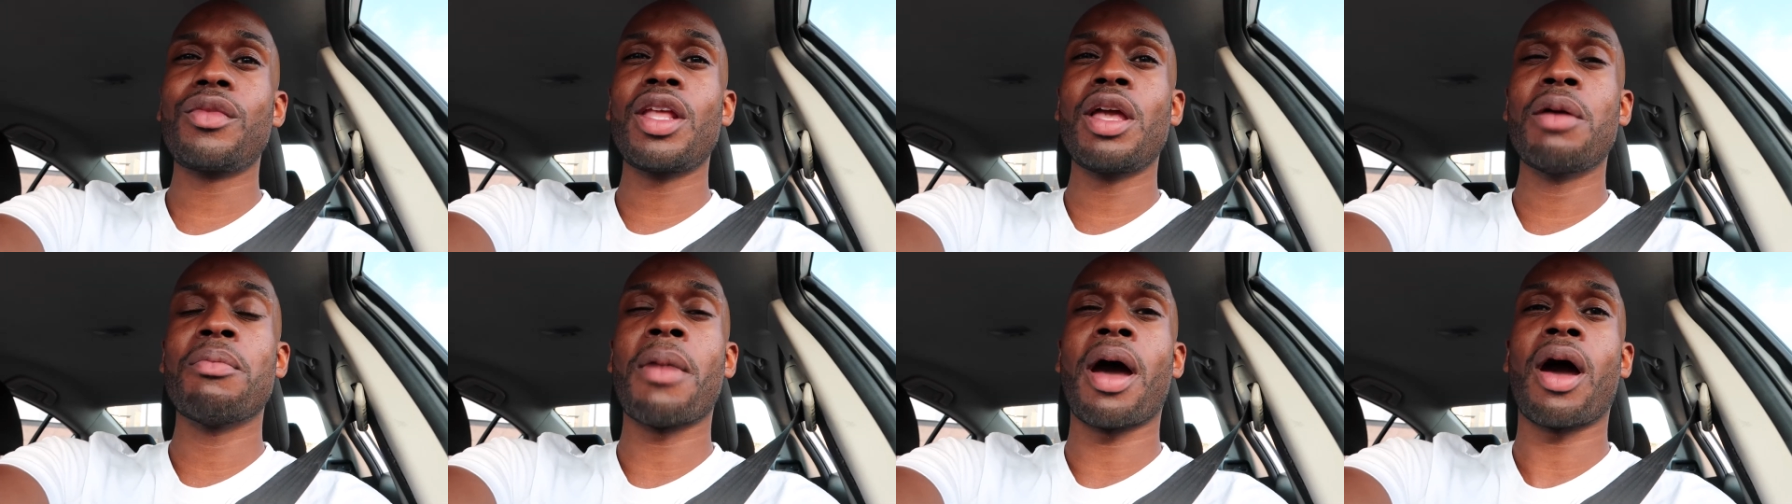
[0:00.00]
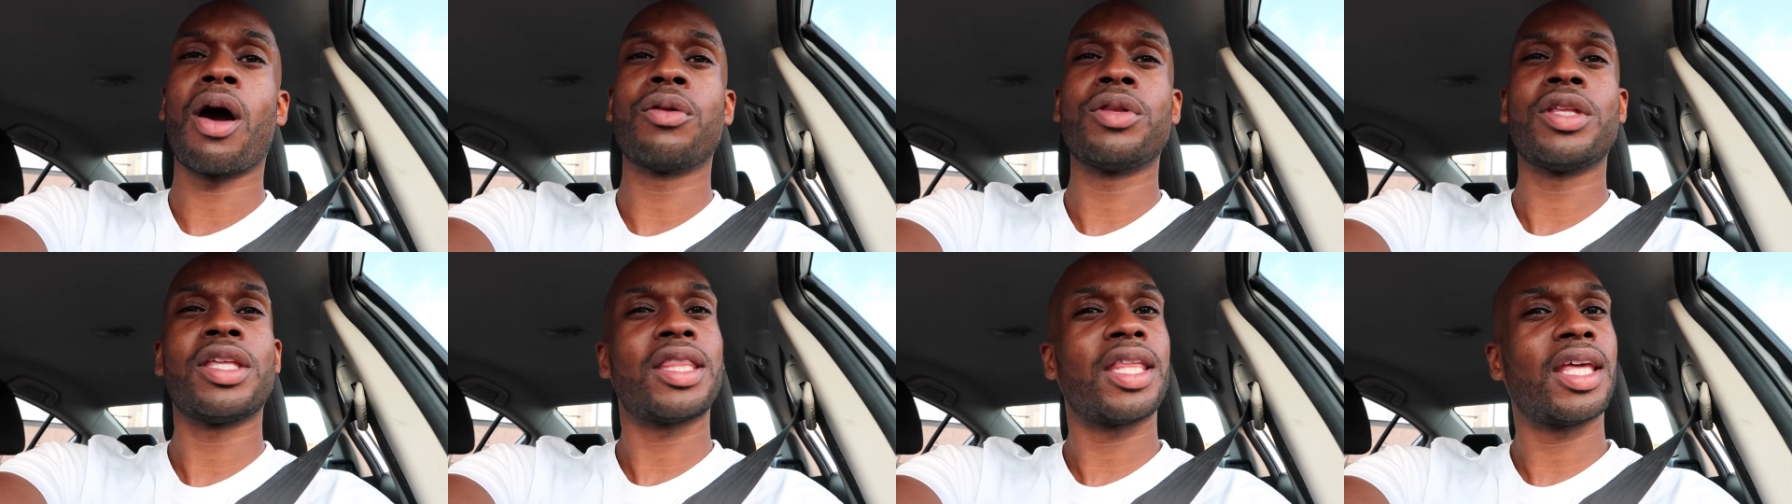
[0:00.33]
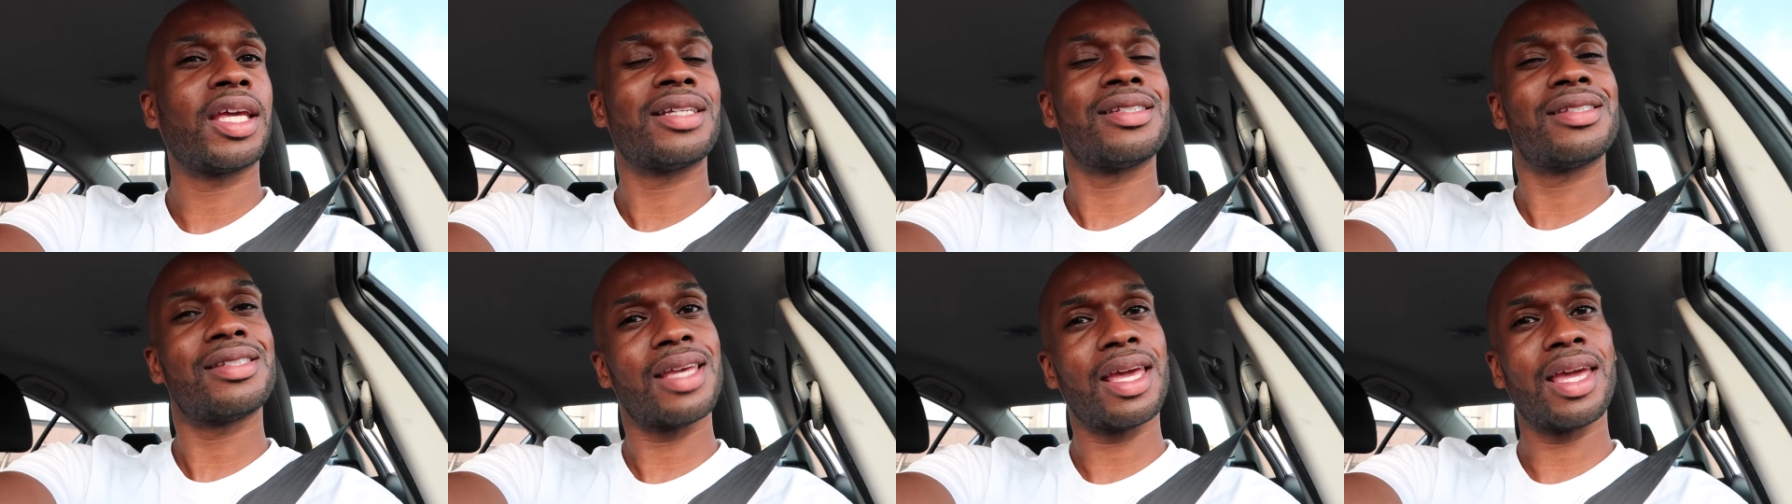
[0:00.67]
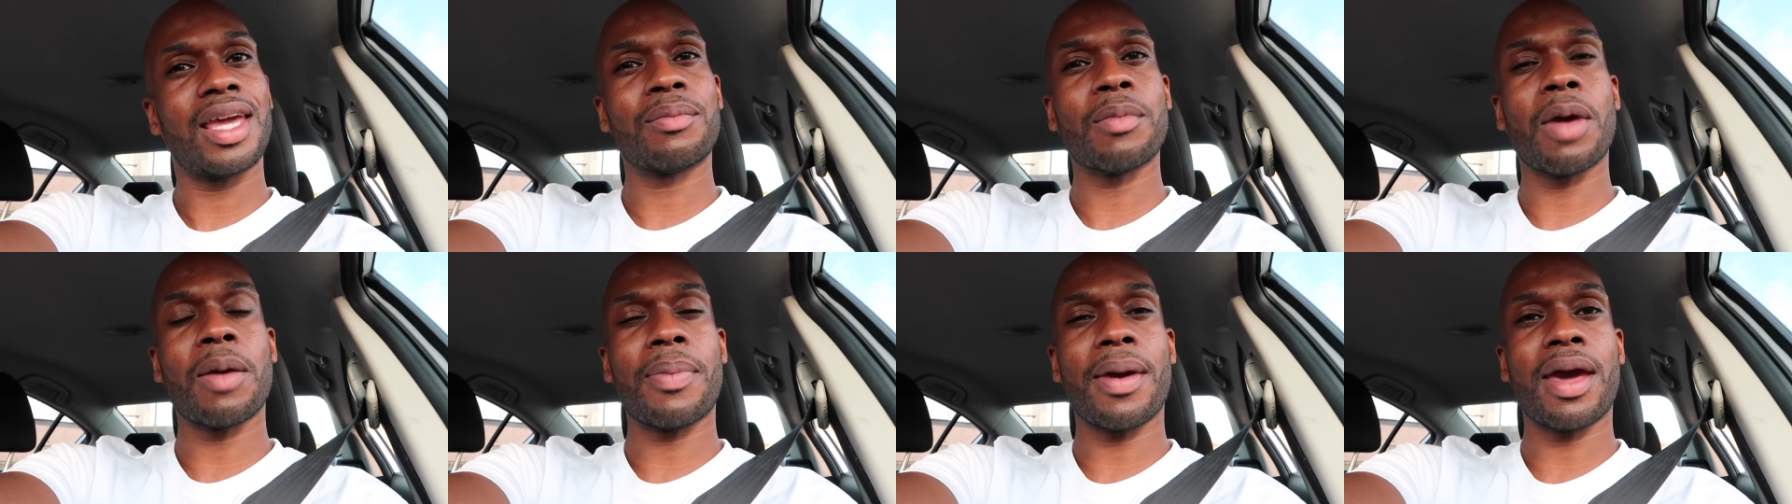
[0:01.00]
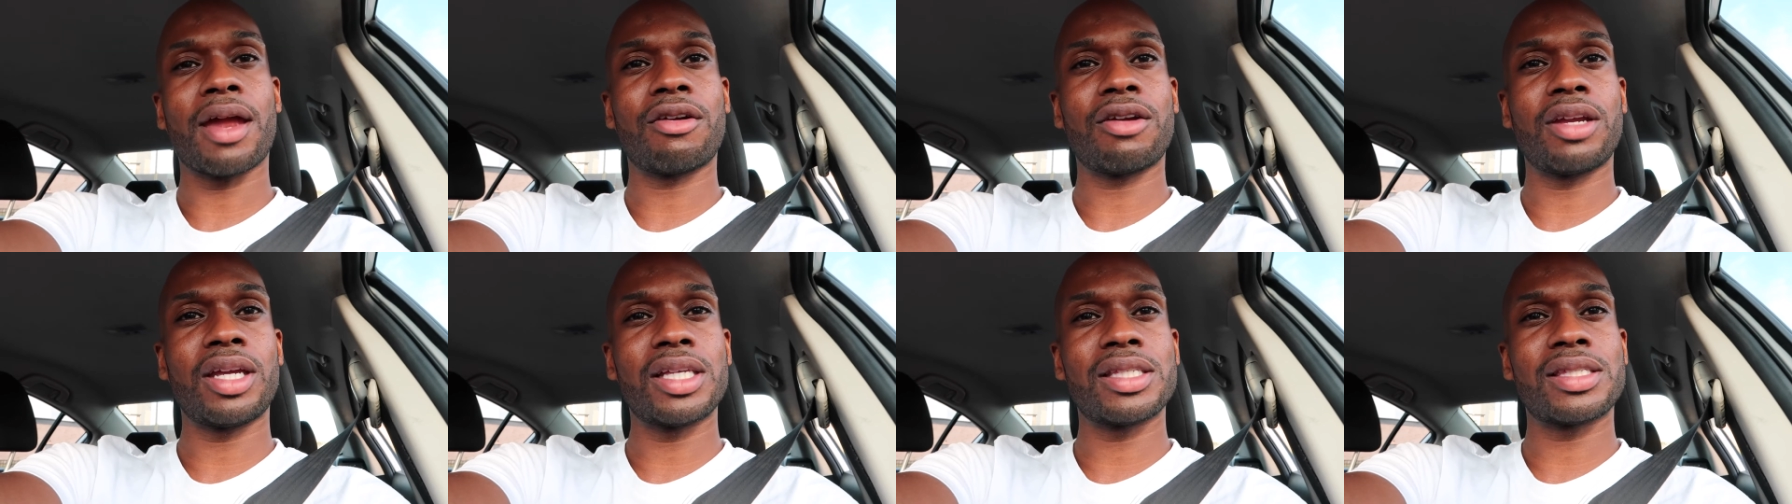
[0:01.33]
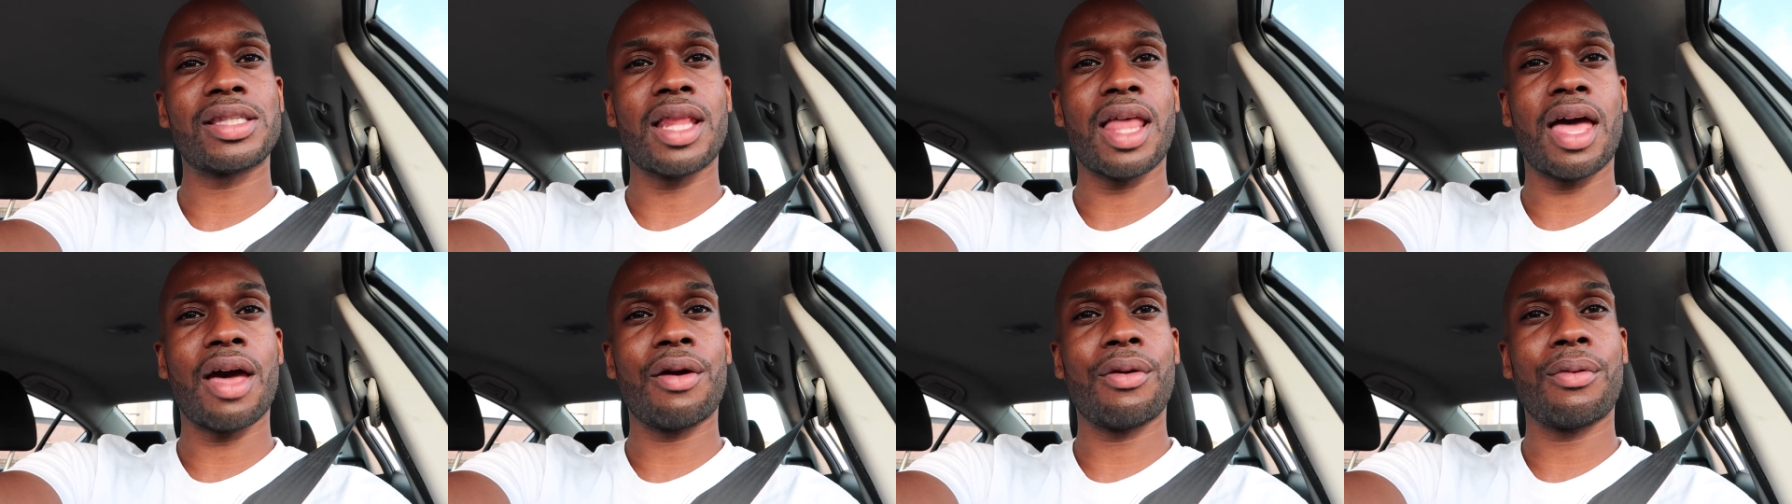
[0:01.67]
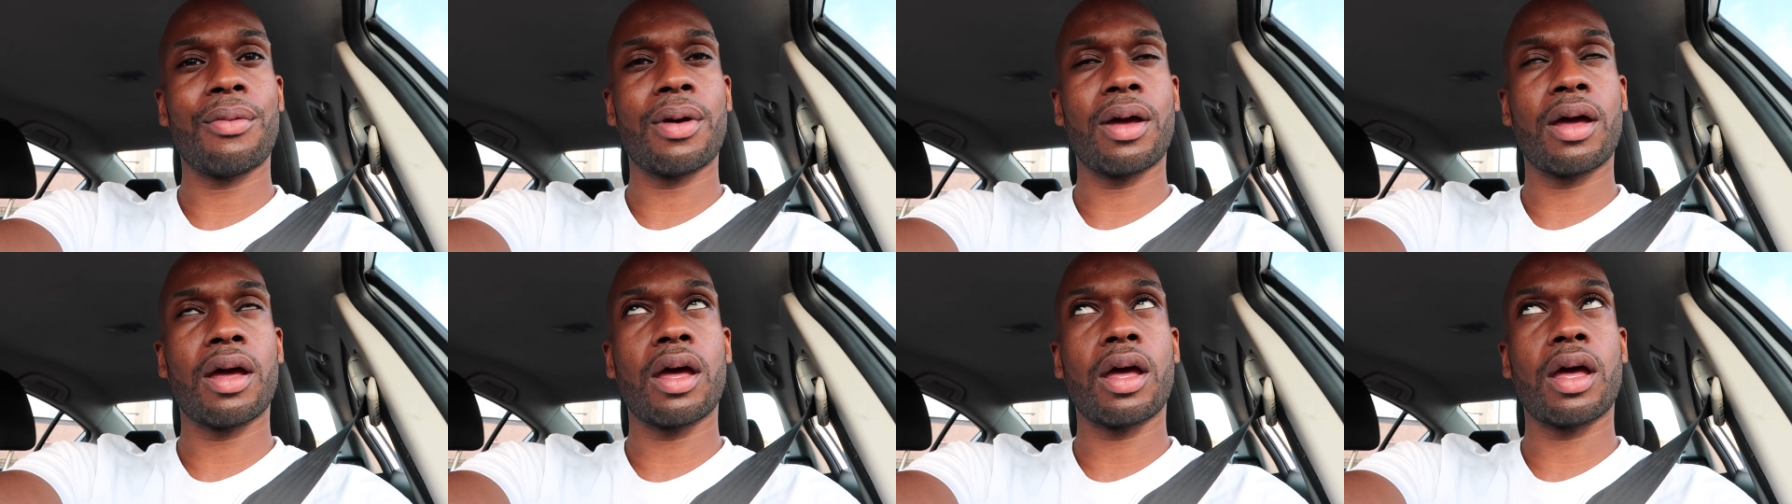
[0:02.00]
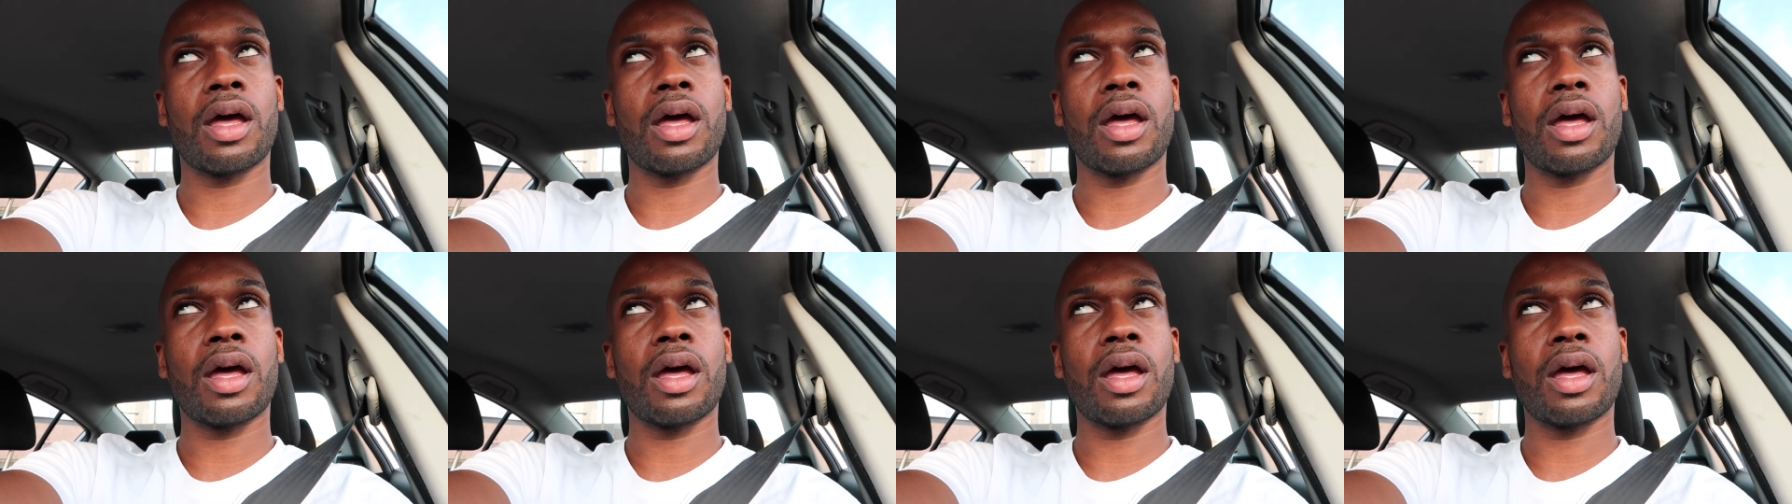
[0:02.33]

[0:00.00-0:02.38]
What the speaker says: My only thing, dang, my battery is low.